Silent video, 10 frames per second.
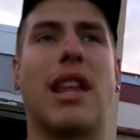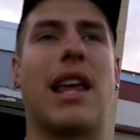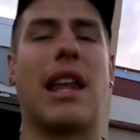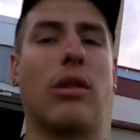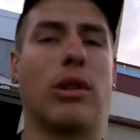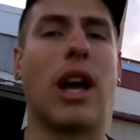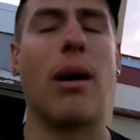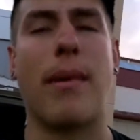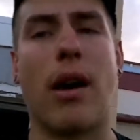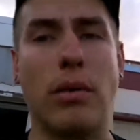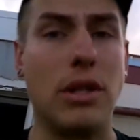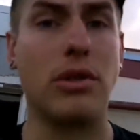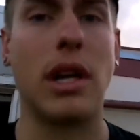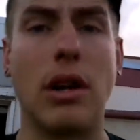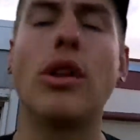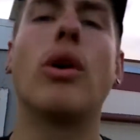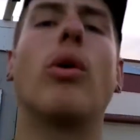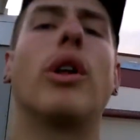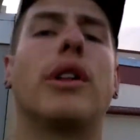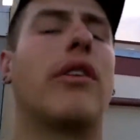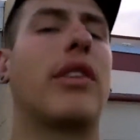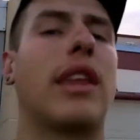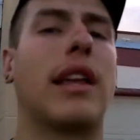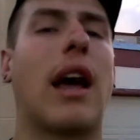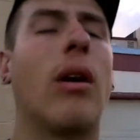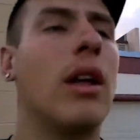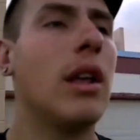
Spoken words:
that it will come out when you drain all the oil and everything out.